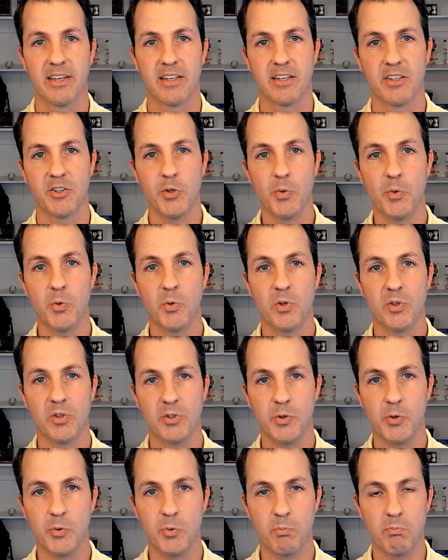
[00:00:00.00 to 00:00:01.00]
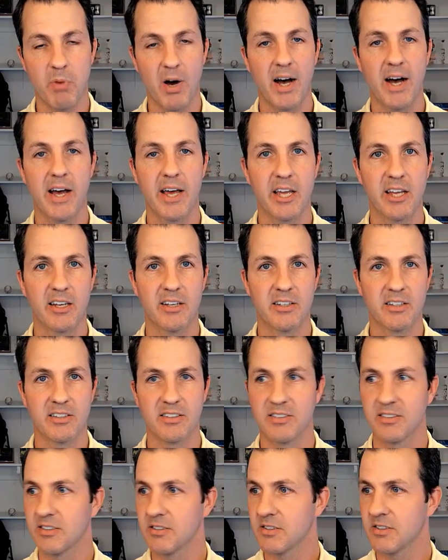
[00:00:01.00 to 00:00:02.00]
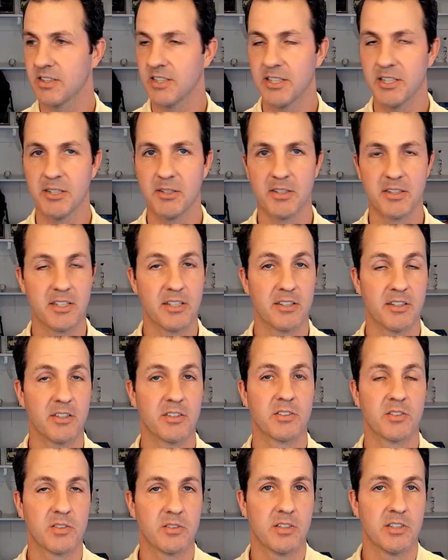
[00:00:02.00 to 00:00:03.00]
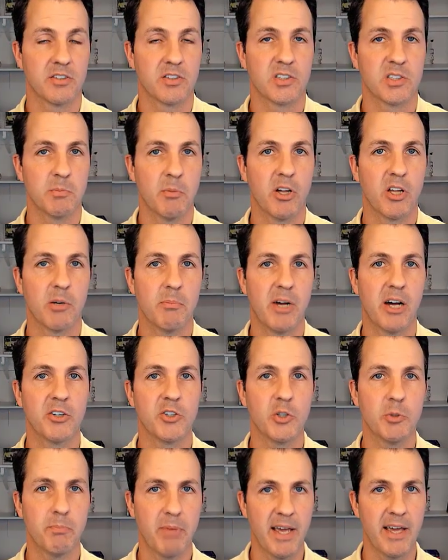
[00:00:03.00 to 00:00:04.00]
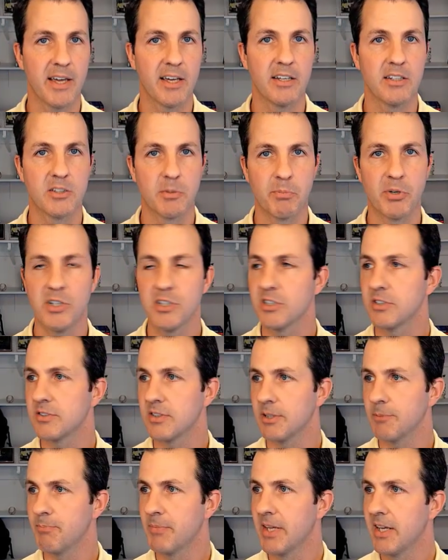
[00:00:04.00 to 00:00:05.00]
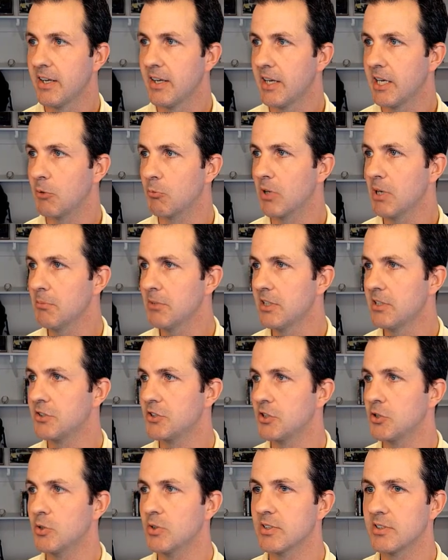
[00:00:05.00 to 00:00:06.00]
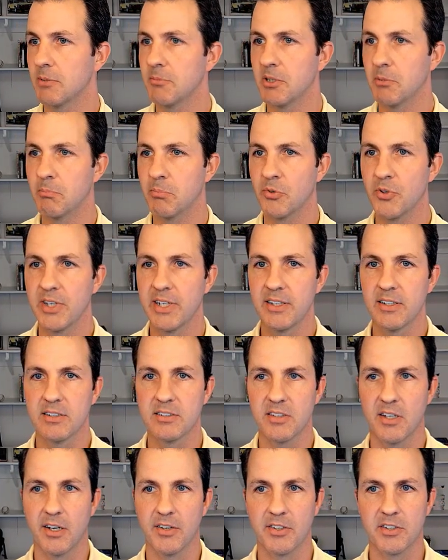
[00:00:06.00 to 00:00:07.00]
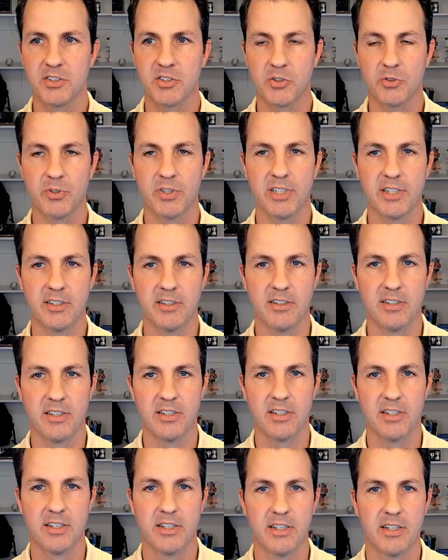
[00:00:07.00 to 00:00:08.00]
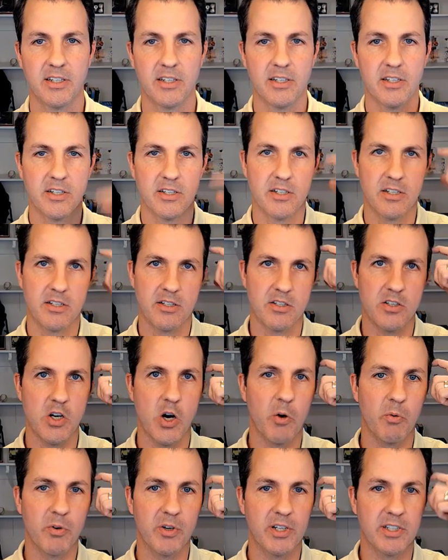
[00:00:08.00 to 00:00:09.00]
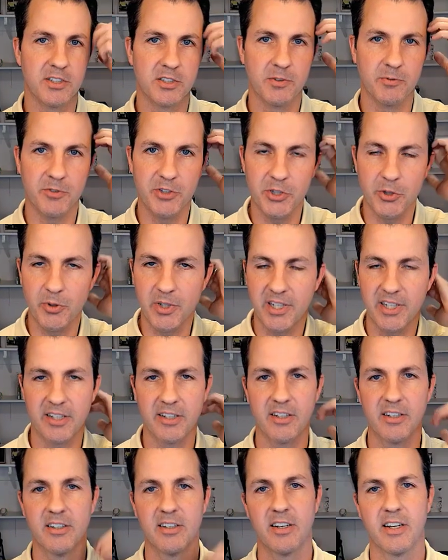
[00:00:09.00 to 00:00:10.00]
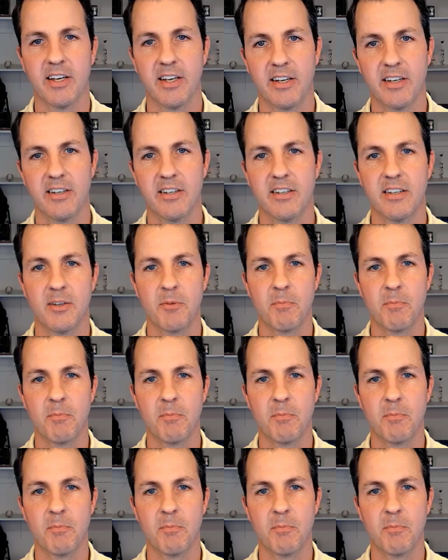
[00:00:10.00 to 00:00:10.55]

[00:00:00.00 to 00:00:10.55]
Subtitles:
You buy. There's a smaller amount you pay to purchase it. And what I'm going to do is I'm going to bring this other screen over into view here, and